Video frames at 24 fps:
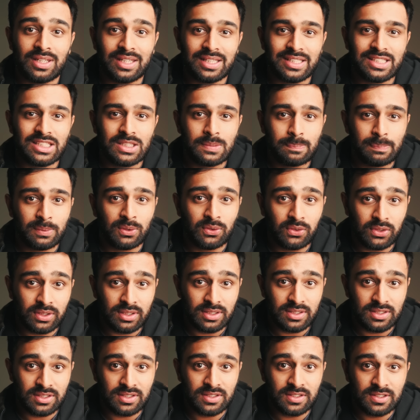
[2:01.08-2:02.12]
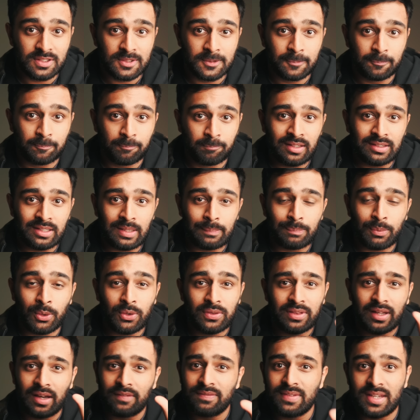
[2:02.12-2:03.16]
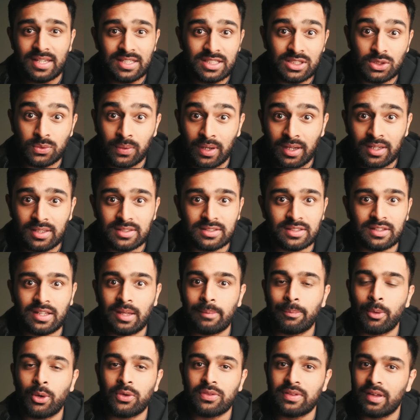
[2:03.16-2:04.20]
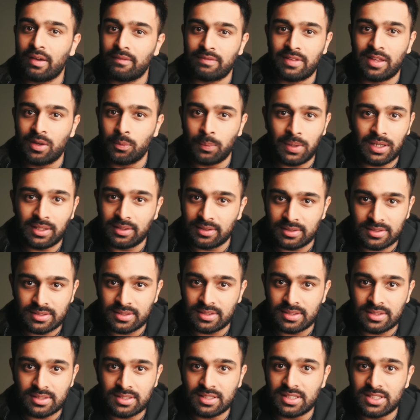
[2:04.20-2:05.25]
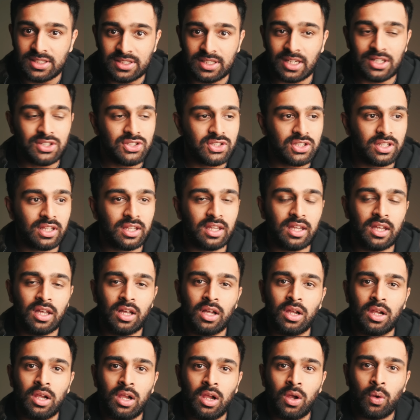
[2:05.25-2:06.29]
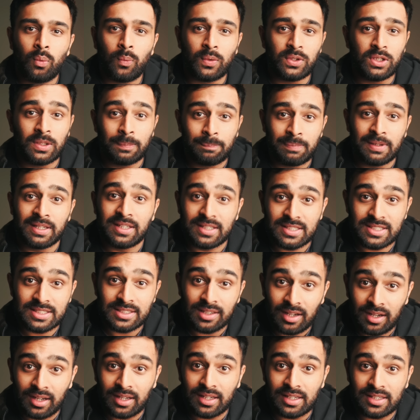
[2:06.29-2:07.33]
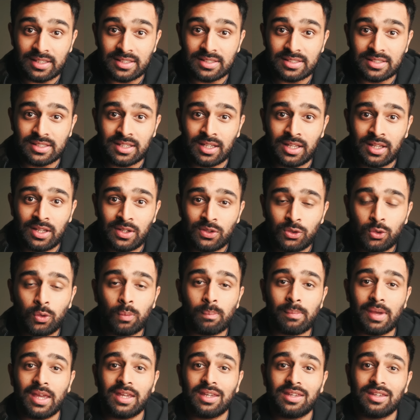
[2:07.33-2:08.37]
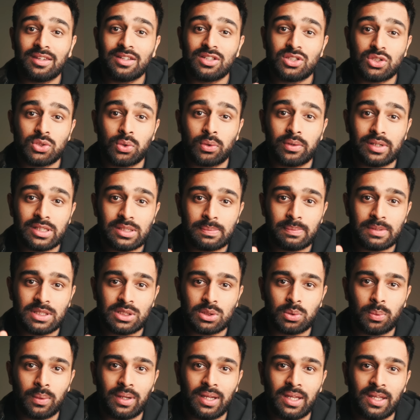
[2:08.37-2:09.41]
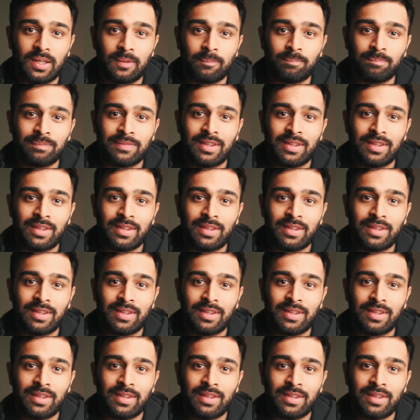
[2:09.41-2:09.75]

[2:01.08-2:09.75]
experiences. And they both have their strengths and they both have their weaknesses. And essentially, when you pick a size, you're making a choice between